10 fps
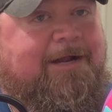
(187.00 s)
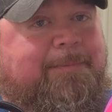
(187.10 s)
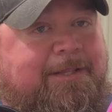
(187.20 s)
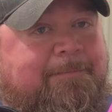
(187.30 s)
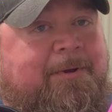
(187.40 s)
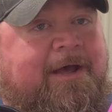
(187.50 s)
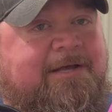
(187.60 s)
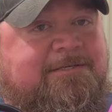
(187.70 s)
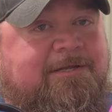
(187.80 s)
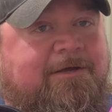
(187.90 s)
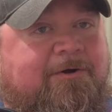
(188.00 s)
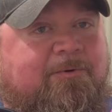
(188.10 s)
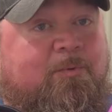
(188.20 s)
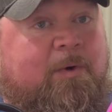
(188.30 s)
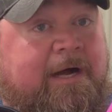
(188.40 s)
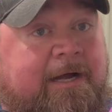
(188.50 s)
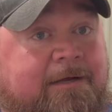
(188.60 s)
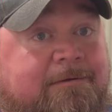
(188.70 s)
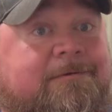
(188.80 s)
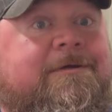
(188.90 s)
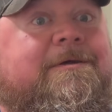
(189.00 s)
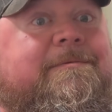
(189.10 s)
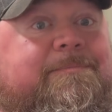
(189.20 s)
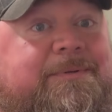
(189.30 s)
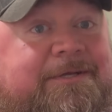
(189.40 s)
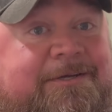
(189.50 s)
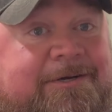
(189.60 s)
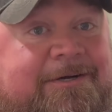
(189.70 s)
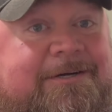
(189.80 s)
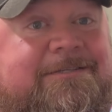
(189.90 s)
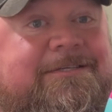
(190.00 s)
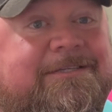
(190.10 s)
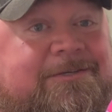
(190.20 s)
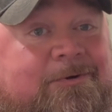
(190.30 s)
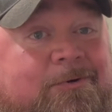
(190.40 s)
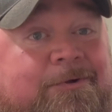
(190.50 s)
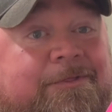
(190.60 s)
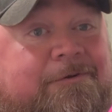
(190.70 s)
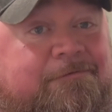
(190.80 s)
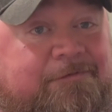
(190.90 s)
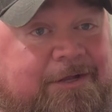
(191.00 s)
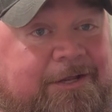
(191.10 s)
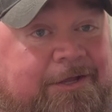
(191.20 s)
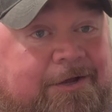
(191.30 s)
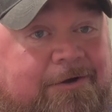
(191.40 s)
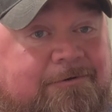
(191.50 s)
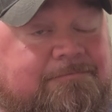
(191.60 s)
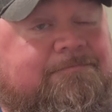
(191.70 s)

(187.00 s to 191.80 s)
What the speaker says: to be the pastel. Why? Because it's on the video.